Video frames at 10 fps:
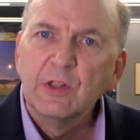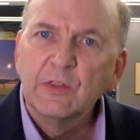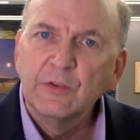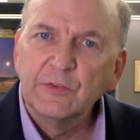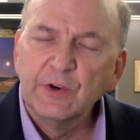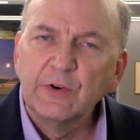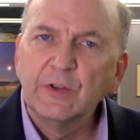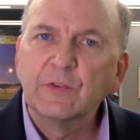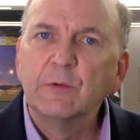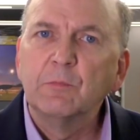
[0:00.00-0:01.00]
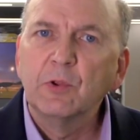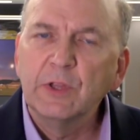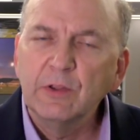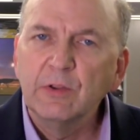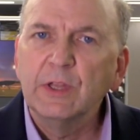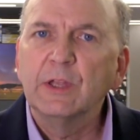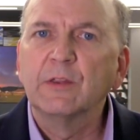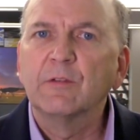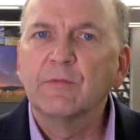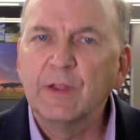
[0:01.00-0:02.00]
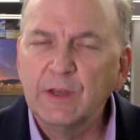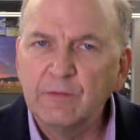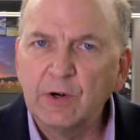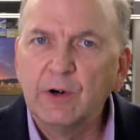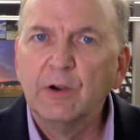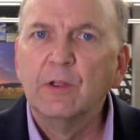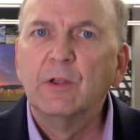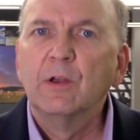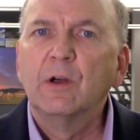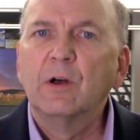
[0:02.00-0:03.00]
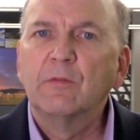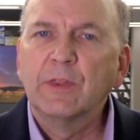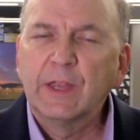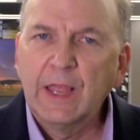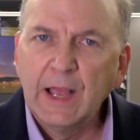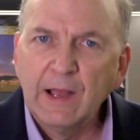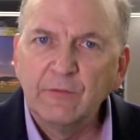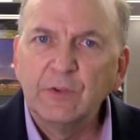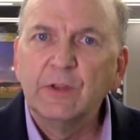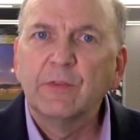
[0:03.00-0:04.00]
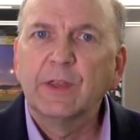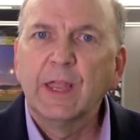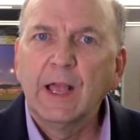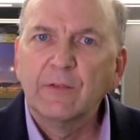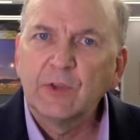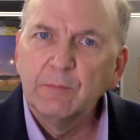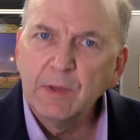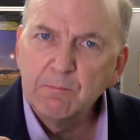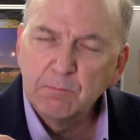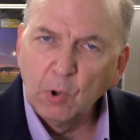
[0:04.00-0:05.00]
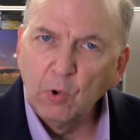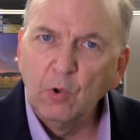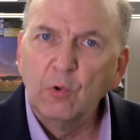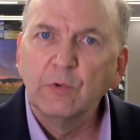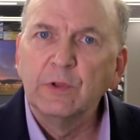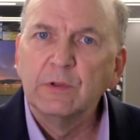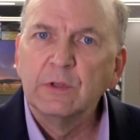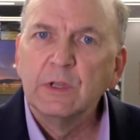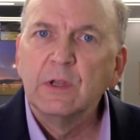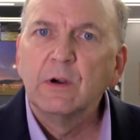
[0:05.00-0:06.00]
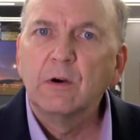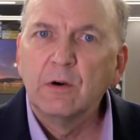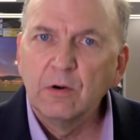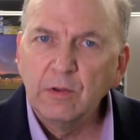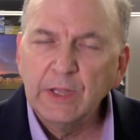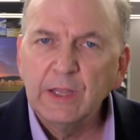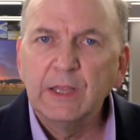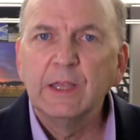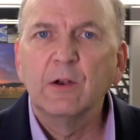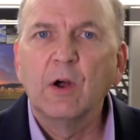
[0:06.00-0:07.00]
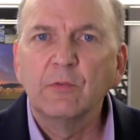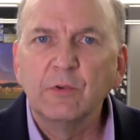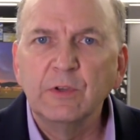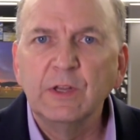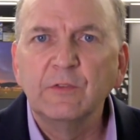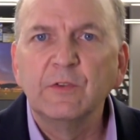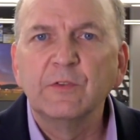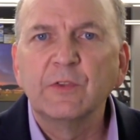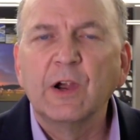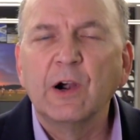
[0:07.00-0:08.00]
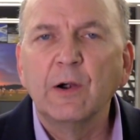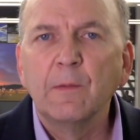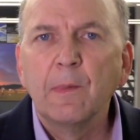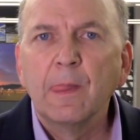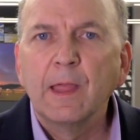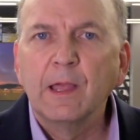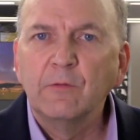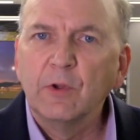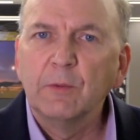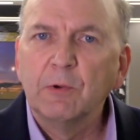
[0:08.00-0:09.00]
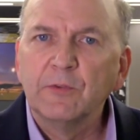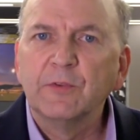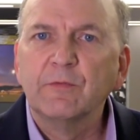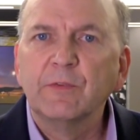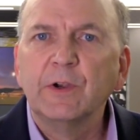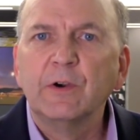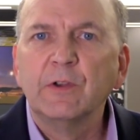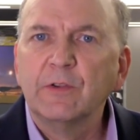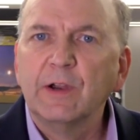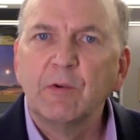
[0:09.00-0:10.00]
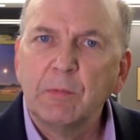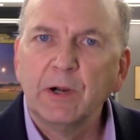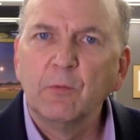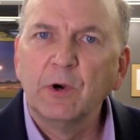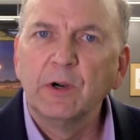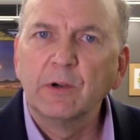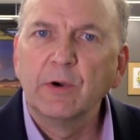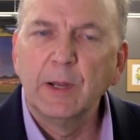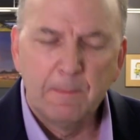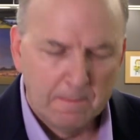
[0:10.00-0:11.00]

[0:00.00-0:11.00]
the series completely in the favor of the Cavs if the Cavs can be bold early, get off to a decent start, and really put some fear into everybody wearing green.